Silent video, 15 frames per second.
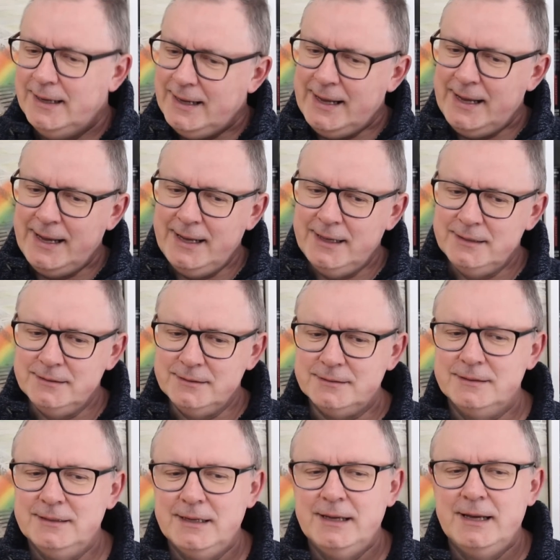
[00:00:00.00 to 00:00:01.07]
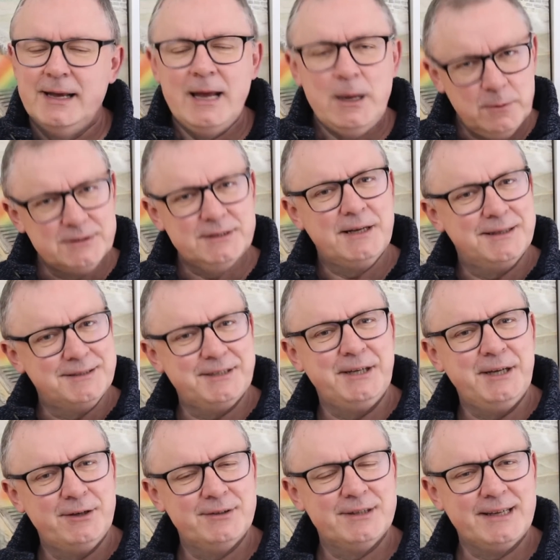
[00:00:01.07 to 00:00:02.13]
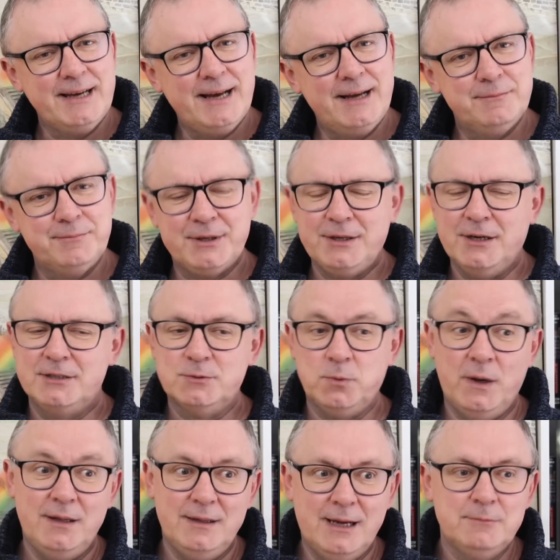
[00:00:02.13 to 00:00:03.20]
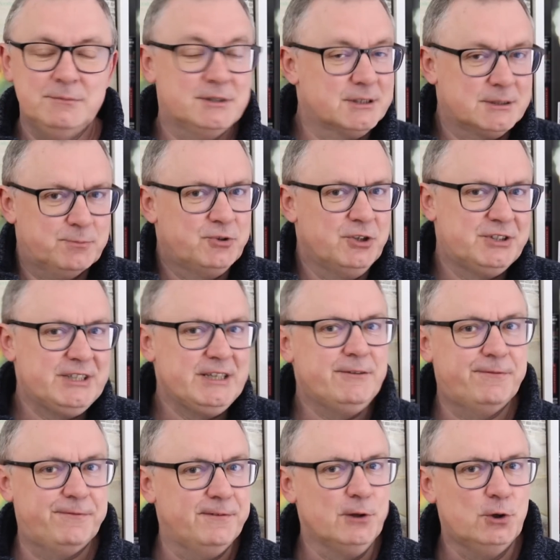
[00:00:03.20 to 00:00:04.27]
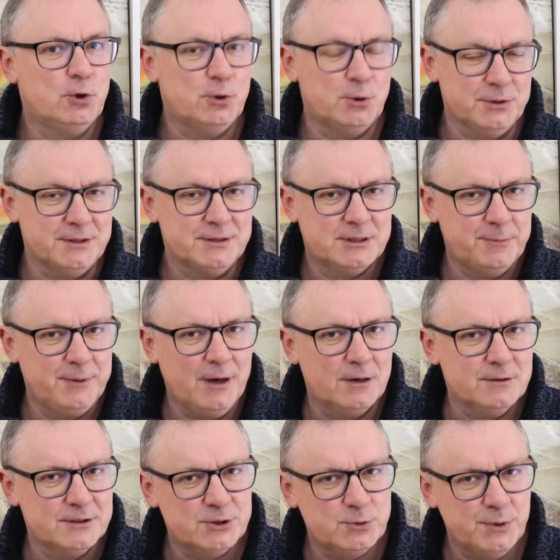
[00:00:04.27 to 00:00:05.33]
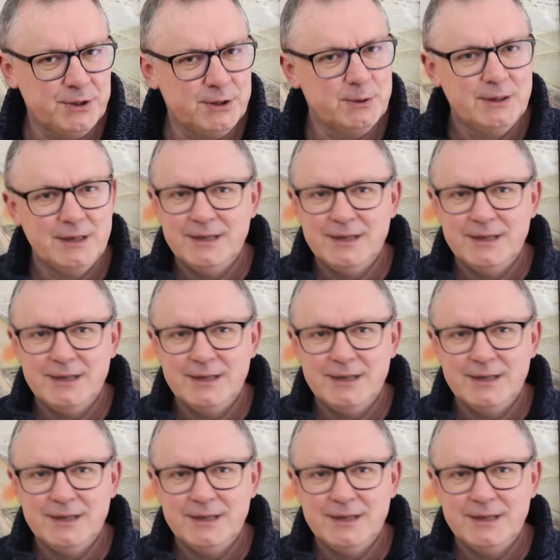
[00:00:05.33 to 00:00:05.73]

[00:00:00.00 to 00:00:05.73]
and it was nice to hear it again because, well, I was pretty floored, to be honest with you.